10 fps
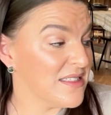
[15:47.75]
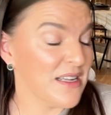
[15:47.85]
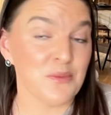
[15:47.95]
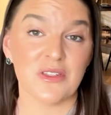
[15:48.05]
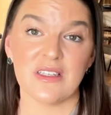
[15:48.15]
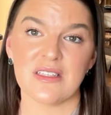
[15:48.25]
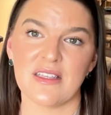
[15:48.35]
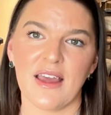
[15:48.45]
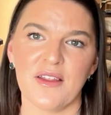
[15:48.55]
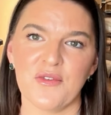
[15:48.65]
and I'm really
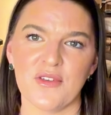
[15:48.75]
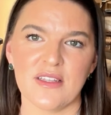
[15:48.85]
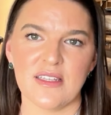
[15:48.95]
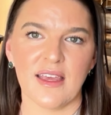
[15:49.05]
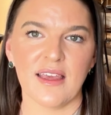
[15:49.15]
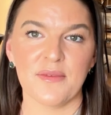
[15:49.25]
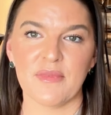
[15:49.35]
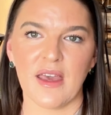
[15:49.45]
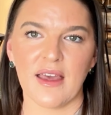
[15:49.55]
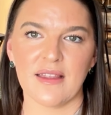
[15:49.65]
excited for the day
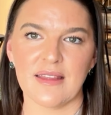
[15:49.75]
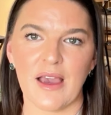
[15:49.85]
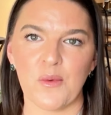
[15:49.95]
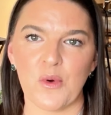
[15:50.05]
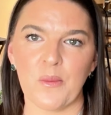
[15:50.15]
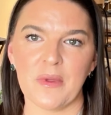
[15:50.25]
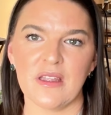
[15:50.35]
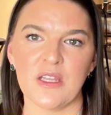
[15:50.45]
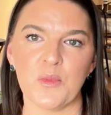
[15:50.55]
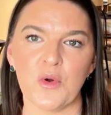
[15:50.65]
that that won't be
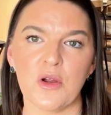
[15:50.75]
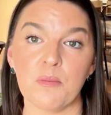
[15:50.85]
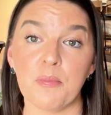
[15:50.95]
anymore.